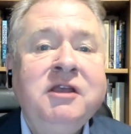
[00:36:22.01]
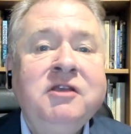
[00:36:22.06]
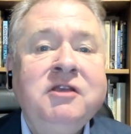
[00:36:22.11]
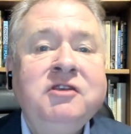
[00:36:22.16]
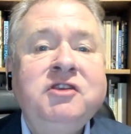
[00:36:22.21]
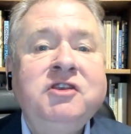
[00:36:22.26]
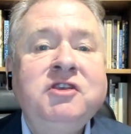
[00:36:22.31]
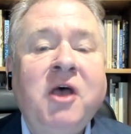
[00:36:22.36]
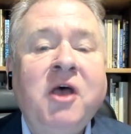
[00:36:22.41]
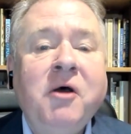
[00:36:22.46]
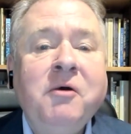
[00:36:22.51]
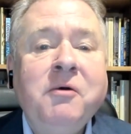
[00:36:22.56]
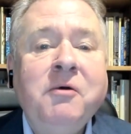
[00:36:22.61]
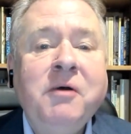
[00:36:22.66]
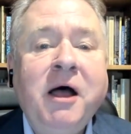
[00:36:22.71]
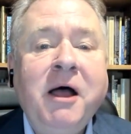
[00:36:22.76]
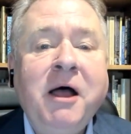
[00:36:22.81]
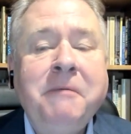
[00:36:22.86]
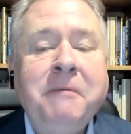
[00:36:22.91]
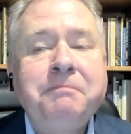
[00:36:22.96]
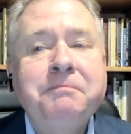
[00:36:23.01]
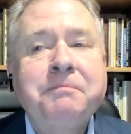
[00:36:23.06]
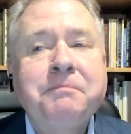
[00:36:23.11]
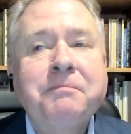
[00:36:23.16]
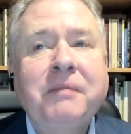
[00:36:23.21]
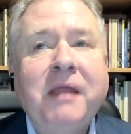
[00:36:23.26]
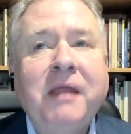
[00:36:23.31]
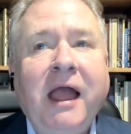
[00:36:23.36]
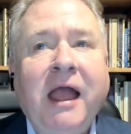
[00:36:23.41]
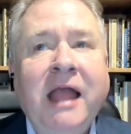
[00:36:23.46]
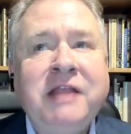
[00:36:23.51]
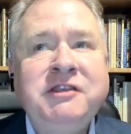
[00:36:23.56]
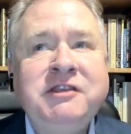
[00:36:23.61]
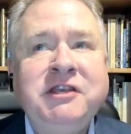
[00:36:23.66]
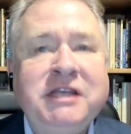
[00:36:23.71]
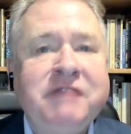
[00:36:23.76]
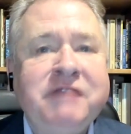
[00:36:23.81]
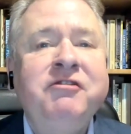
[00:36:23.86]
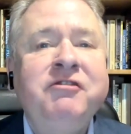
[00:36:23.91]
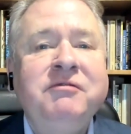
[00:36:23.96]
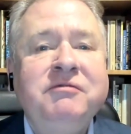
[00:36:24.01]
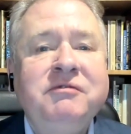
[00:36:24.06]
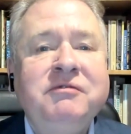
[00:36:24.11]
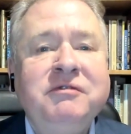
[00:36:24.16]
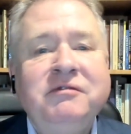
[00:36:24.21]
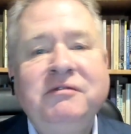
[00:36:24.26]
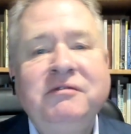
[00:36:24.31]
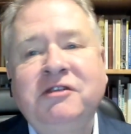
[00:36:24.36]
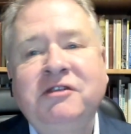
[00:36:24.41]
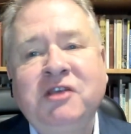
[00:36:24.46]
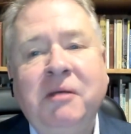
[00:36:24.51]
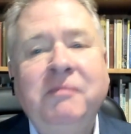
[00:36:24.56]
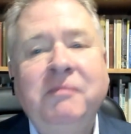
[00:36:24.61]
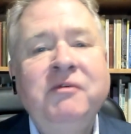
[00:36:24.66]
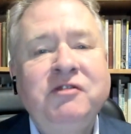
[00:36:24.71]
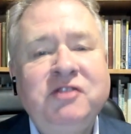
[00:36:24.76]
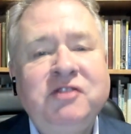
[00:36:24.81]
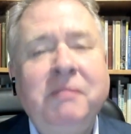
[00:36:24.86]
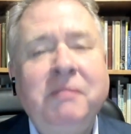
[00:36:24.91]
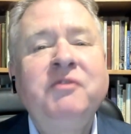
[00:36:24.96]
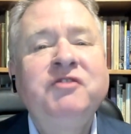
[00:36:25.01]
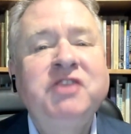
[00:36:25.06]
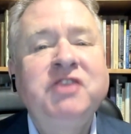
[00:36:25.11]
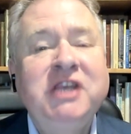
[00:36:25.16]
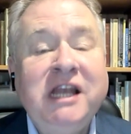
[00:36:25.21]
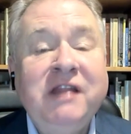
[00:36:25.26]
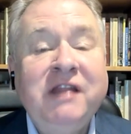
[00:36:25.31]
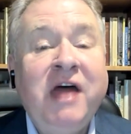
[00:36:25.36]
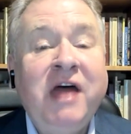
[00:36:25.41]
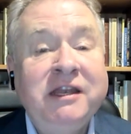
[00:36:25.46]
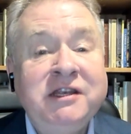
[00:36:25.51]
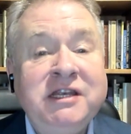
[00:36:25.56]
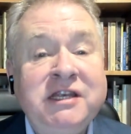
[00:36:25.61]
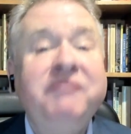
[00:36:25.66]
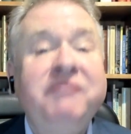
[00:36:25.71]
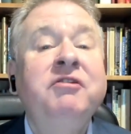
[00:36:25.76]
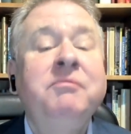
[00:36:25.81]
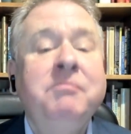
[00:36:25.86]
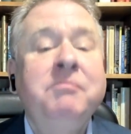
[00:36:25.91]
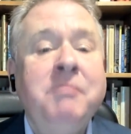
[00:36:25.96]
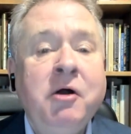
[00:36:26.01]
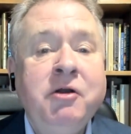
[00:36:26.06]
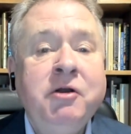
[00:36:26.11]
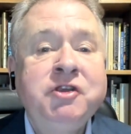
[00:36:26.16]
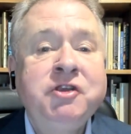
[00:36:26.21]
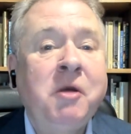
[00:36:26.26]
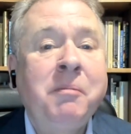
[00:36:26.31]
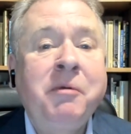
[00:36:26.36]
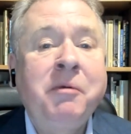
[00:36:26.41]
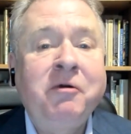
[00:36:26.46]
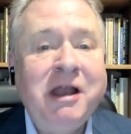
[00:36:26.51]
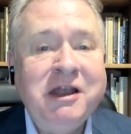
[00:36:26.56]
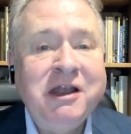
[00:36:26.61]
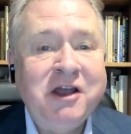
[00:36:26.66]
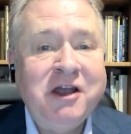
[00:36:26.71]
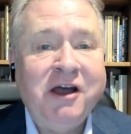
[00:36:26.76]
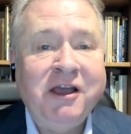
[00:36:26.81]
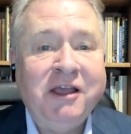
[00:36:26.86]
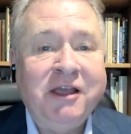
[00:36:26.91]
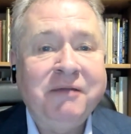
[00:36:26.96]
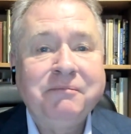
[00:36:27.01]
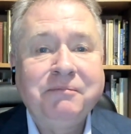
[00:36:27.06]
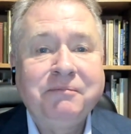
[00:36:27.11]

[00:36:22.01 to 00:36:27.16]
So it's a different. Some have seen in that a different modus operandi.